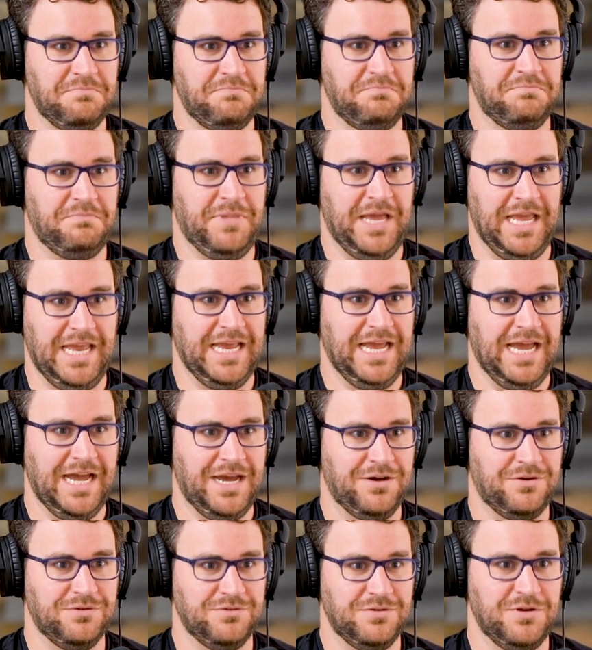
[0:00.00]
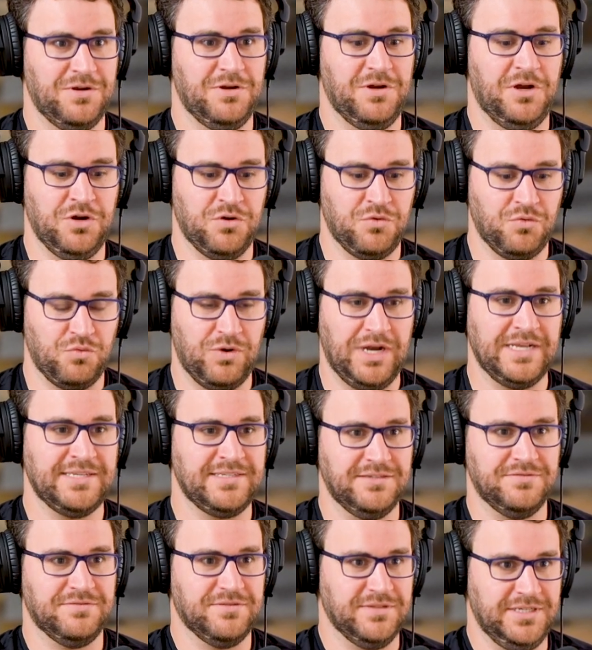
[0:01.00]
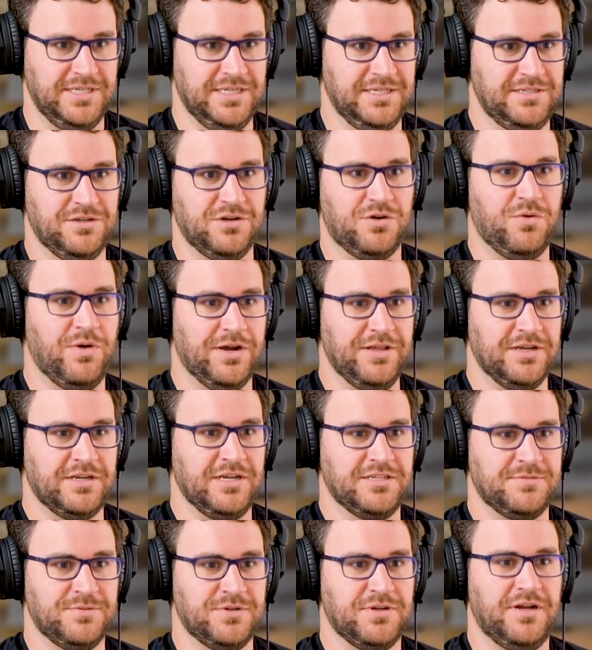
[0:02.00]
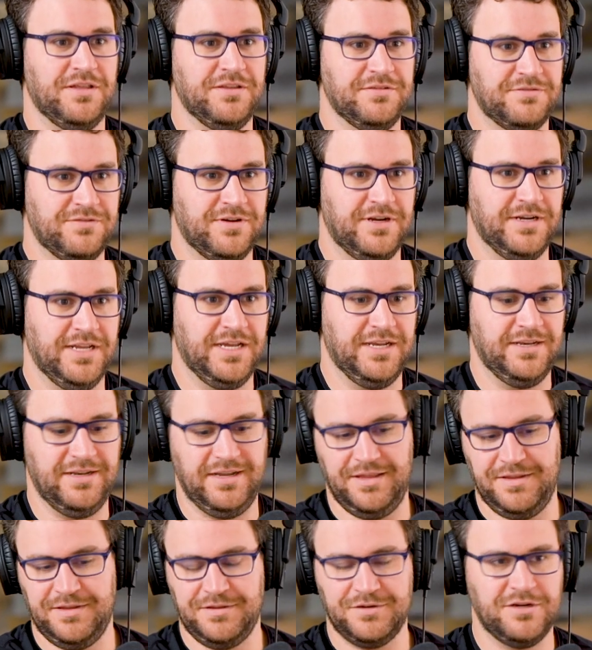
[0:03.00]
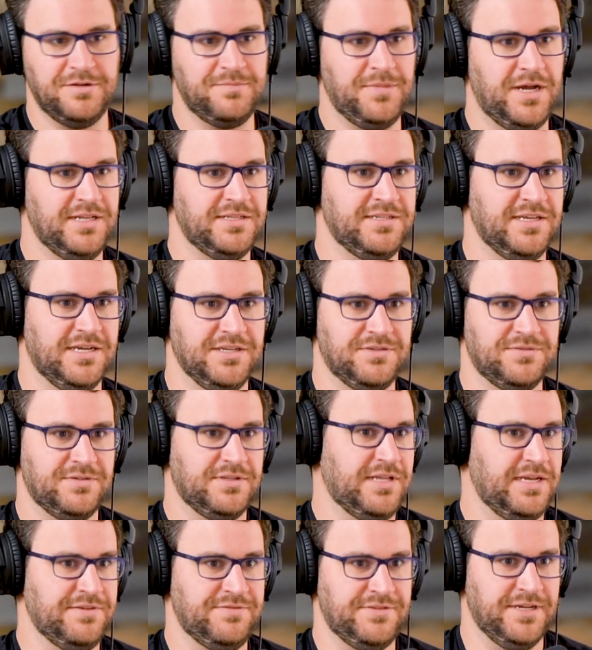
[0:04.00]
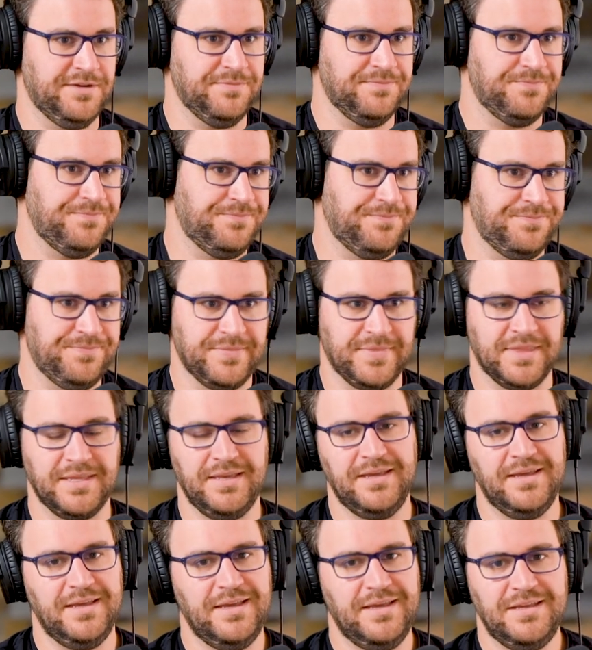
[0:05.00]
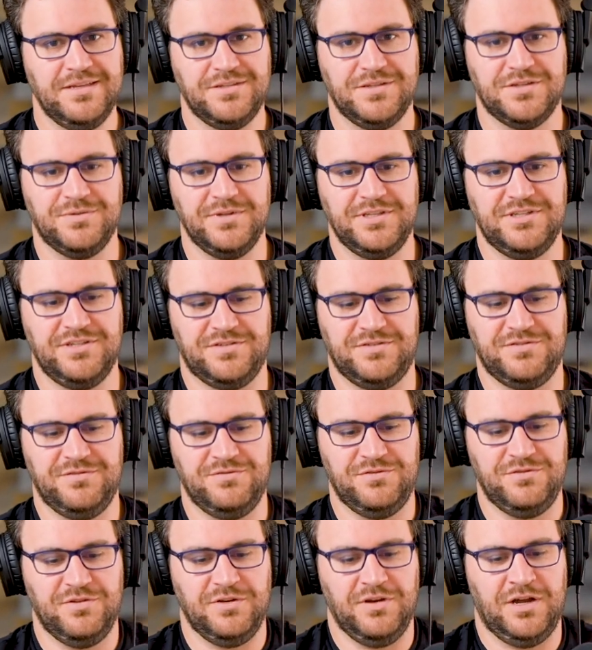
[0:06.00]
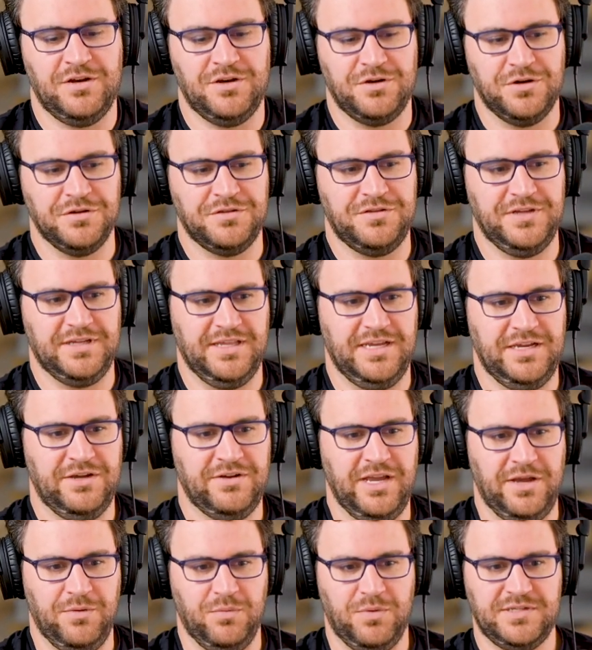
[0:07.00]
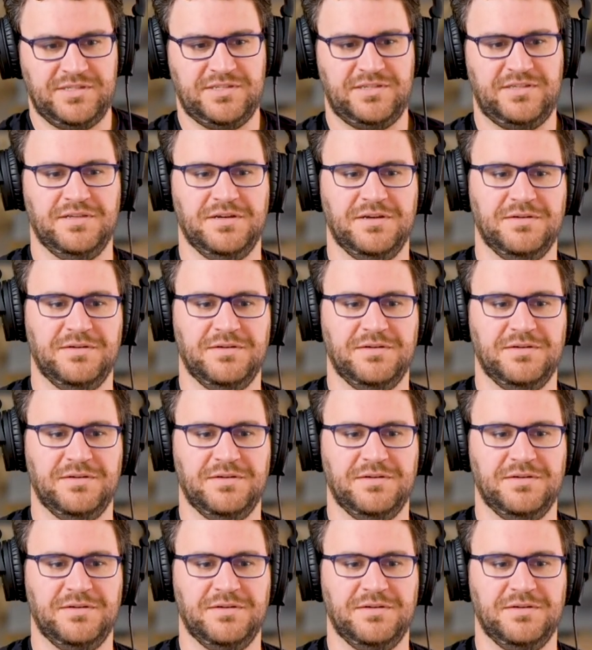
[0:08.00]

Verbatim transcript: pay out aggressively to acquire the customer on the front end, and then they're going to monetize for the lifetime. Mm-hmm. So it's really just unearthing like, okay, what's the